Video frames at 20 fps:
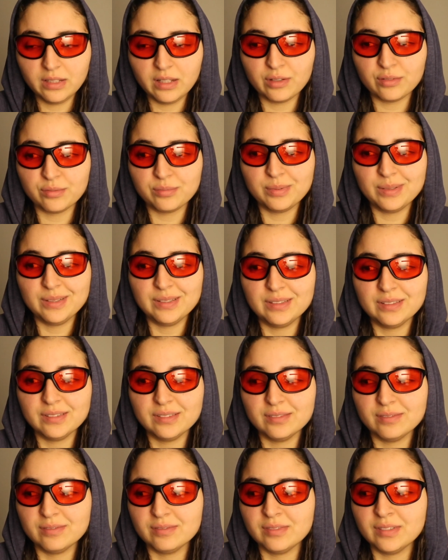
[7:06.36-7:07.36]
I've
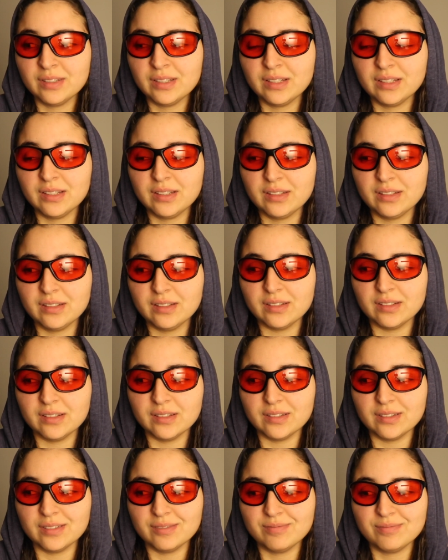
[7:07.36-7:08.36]
been,
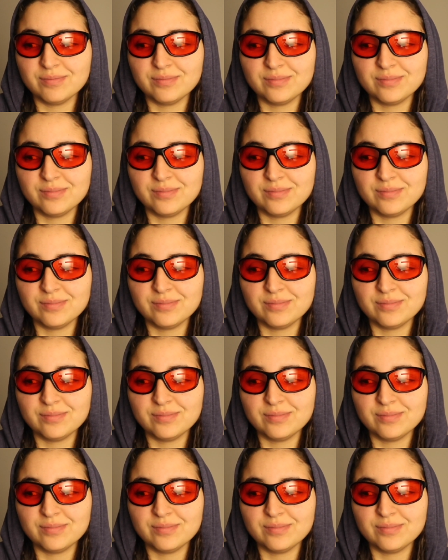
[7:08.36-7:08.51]
uh,